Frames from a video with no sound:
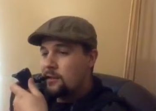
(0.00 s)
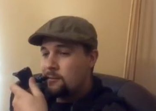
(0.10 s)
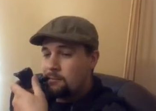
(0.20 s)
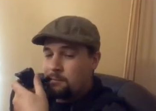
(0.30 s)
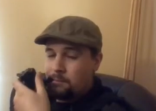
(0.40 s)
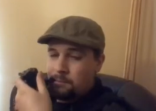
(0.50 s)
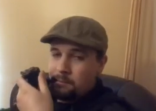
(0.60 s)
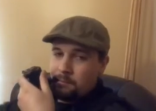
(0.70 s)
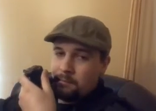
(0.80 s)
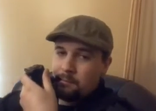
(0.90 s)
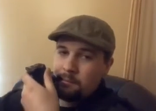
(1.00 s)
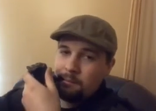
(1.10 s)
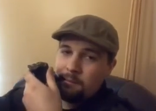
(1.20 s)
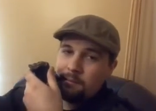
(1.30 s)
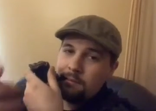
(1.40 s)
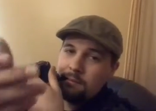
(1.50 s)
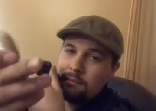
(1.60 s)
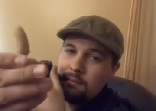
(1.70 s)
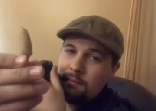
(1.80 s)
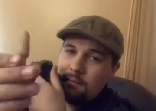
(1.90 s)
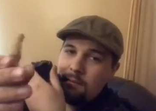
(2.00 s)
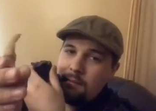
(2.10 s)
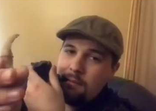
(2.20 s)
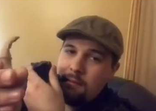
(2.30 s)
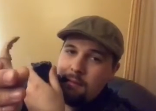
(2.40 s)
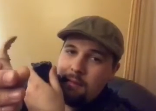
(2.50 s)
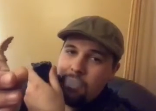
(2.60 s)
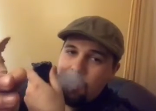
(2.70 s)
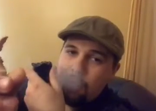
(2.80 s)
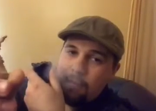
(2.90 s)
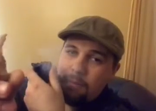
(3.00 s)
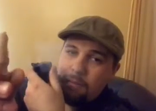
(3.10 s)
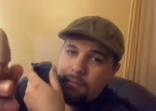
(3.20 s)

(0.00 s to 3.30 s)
(silence)